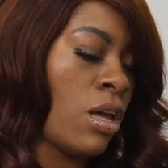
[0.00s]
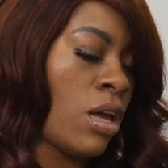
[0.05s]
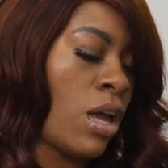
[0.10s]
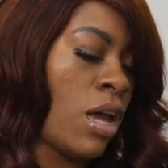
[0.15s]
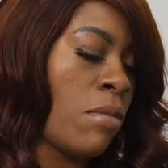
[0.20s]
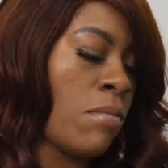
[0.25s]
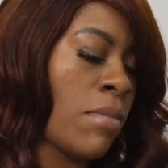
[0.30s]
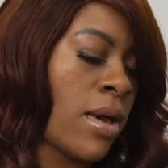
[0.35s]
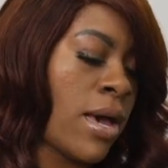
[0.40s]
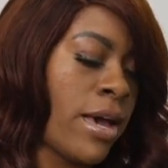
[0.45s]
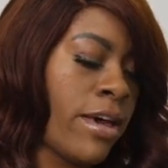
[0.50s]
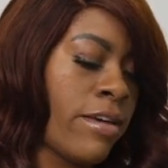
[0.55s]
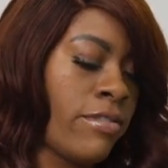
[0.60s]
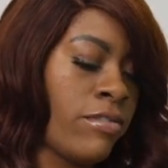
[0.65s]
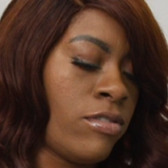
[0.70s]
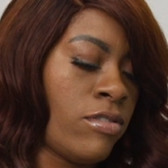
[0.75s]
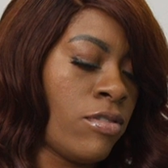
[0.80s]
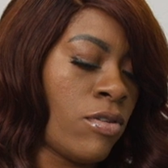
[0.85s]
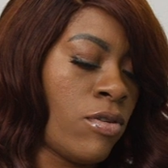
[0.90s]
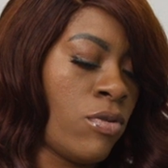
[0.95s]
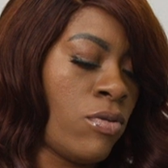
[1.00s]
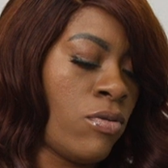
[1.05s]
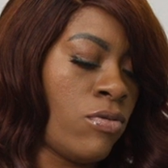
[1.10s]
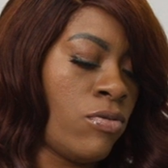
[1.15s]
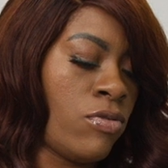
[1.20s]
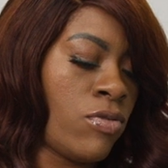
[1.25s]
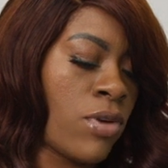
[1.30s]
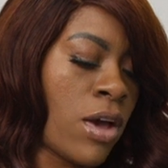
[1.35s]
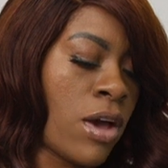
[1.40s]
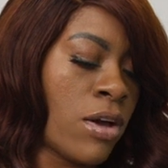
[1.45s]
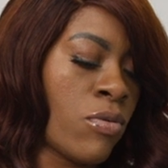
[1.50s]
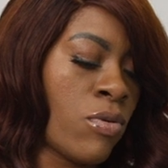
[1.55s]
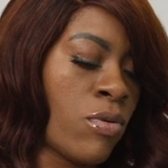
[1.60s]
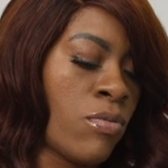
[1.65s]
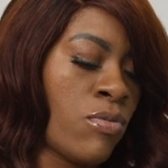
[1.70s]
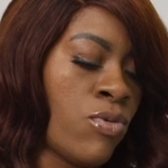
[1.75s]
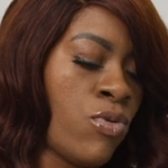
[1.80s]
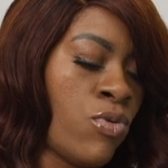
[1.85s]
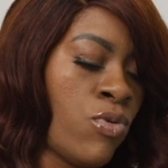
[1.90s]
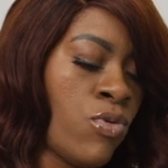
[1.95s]
and my acetone so I can
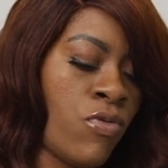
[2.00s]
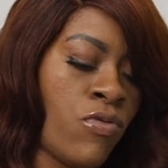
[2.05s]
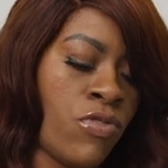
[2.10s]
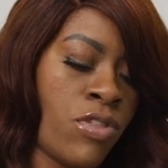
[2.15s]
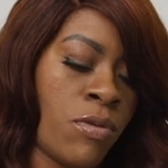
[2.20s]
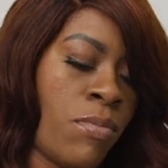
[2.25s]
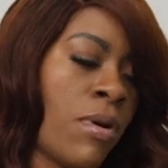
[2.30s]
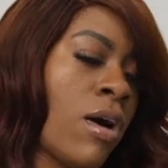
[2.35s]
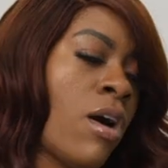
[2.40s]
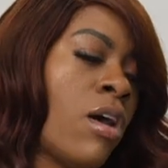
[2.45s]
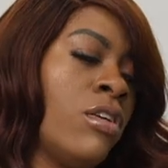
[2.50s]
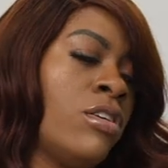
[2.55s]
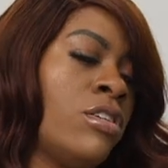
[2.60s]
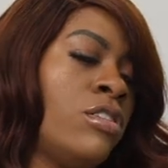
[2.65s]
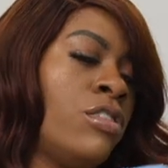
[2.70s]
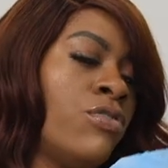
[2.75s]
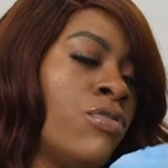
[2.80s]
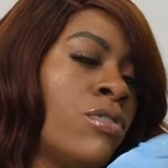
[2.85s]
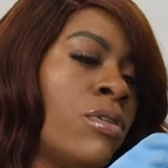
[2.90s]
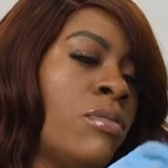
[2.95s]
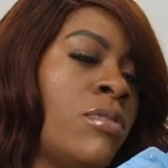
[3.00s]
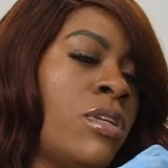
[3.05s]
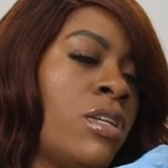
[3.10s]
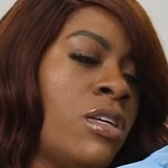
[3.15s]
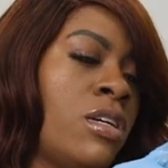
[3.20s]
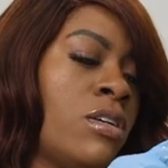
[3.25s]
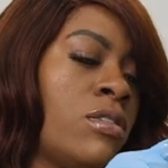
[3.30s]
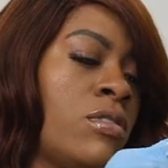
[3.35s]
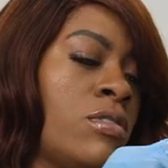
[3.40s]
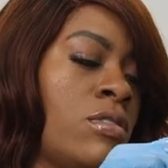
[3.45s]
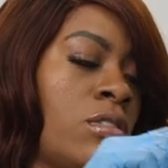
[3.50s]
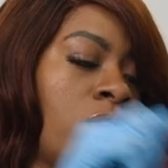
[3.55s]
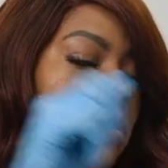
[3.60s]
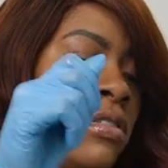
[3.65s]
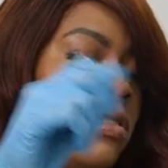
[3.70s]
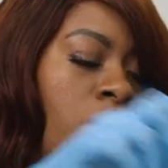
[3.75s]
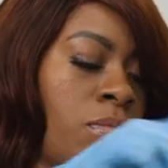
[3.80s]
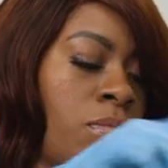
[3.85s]
remove the polish from the nails.